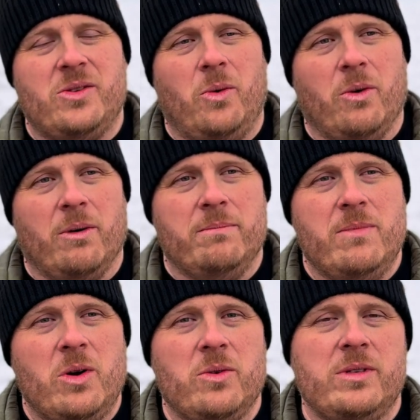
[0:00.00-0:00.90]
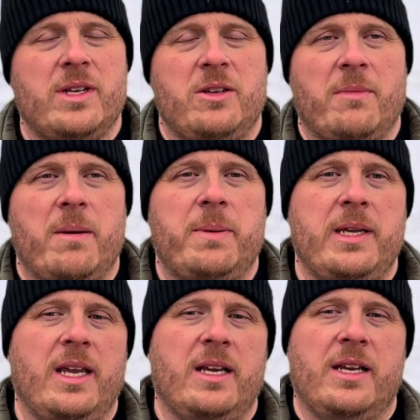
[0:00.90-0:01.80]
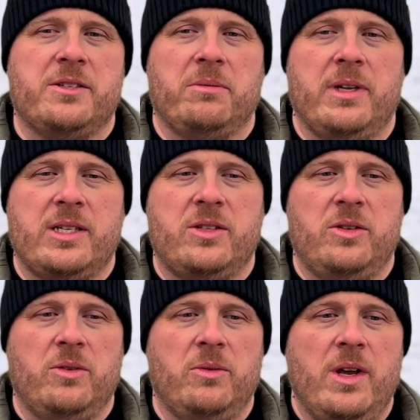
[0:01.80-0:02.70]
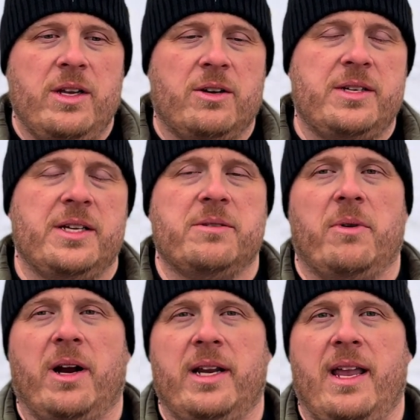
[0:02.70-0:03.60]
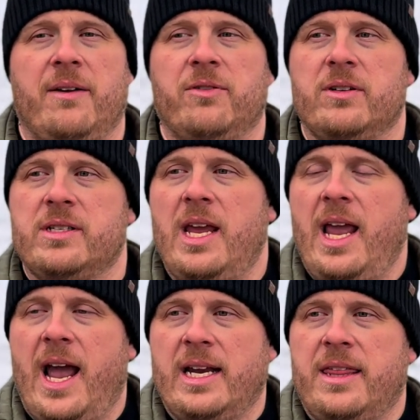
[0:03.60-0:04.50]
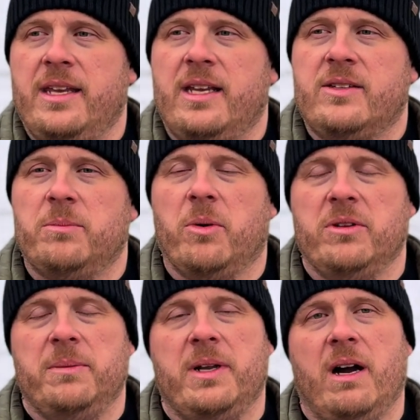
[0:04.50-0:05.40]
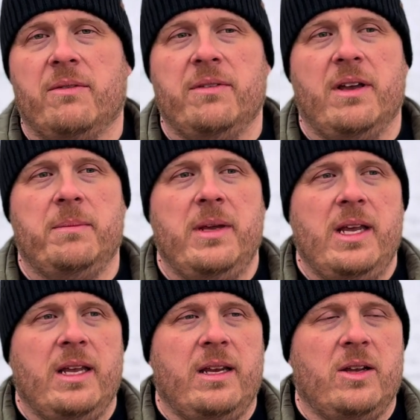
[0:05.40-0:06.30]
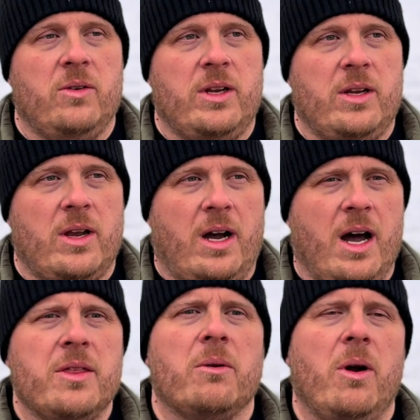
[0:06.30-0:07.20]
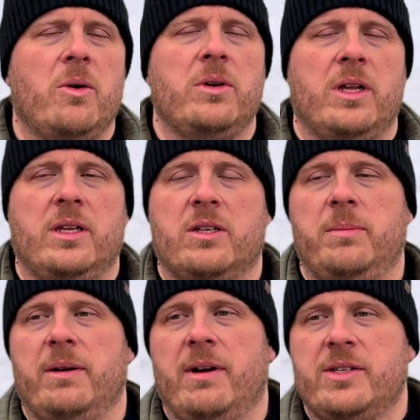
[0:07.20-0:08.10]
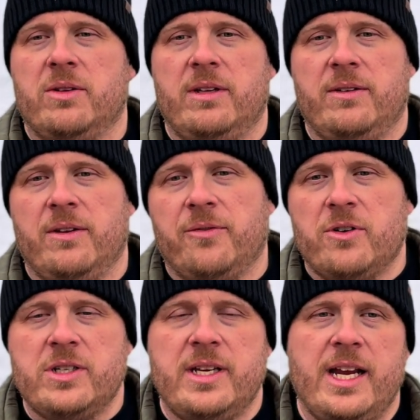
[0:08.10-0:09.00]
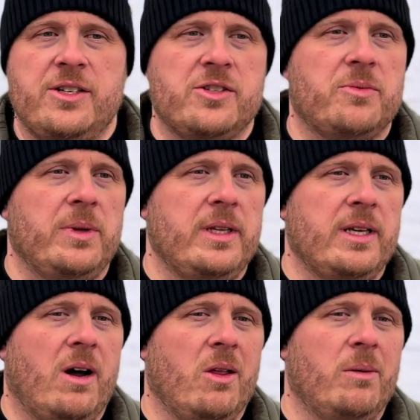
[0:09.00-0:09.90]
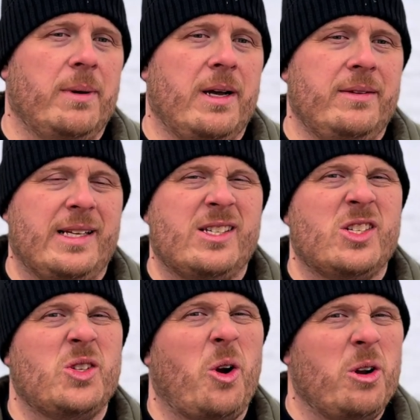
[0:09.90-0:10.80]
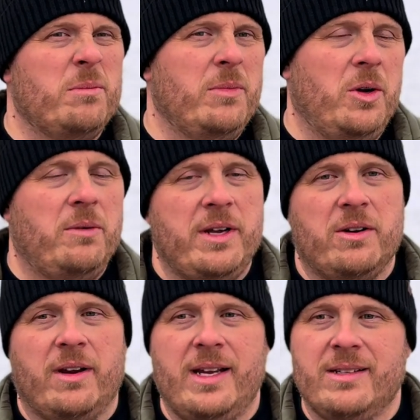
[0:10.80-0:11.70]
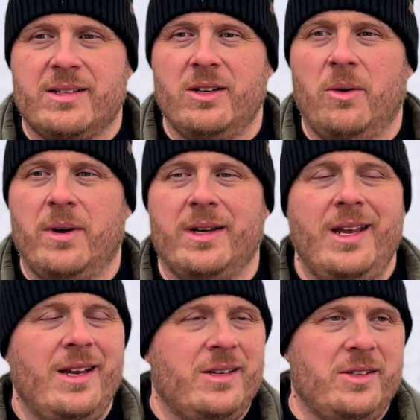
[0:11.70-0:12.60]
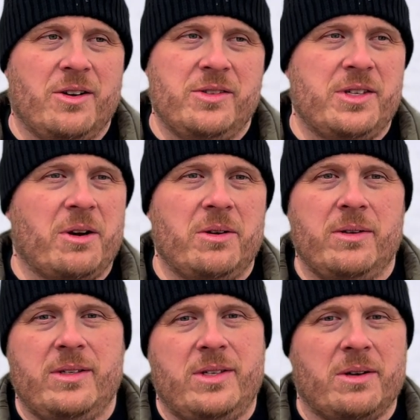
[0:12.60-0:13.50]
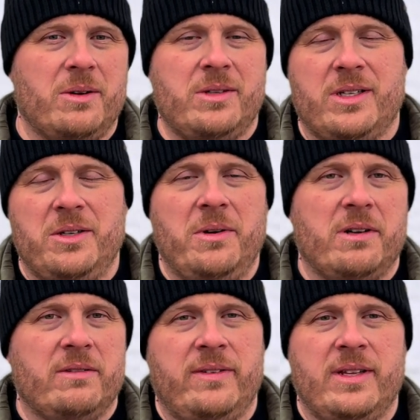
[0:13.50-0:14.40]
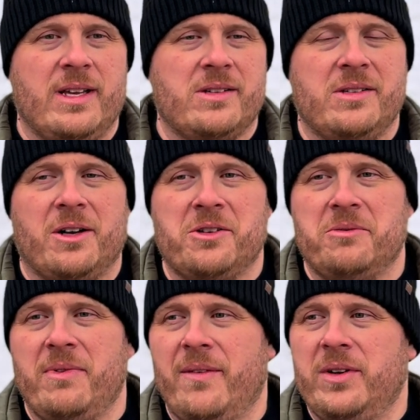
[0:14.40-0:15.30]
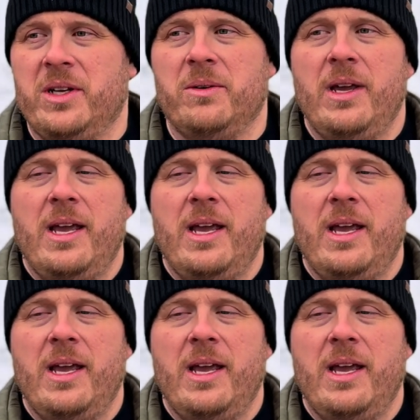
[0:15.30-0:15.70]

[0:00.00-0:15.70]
or modes that you might be in as it relates to your sales and marketing efforts. And I think it's important that we cover them, on their own a little bit, right? So the first stage is really all about that startup mode, right? You're getting going, you're zero to $250,000 in revenue,